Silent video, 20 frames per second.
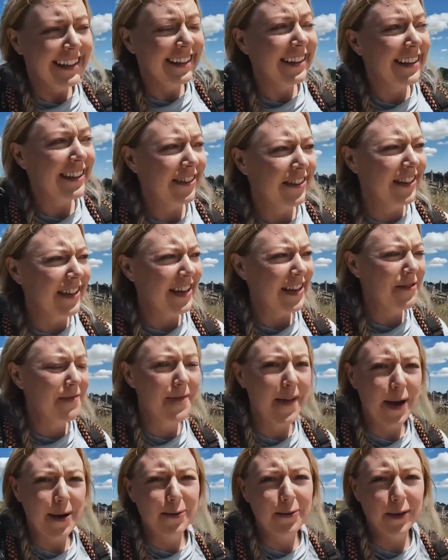Literally,
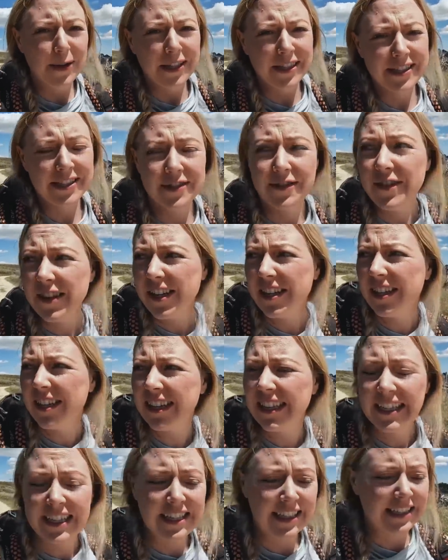my worst
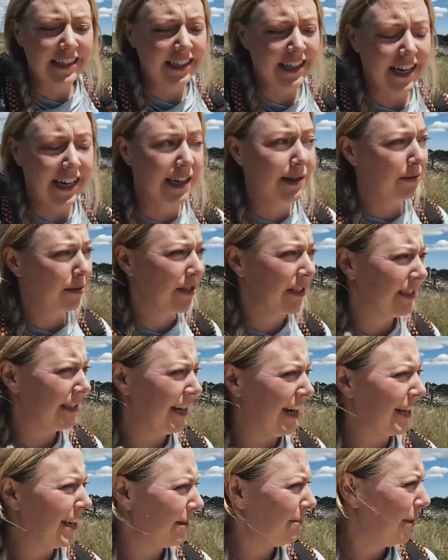fear is animals
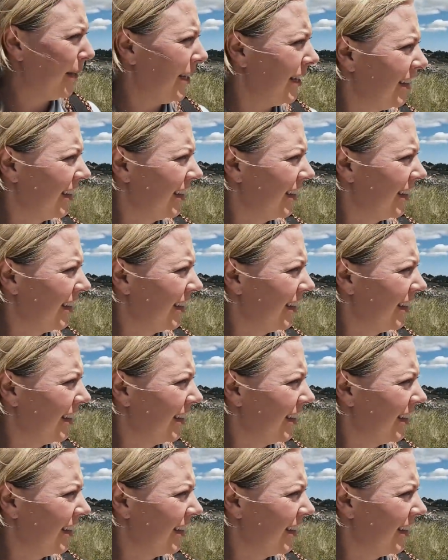attacking me.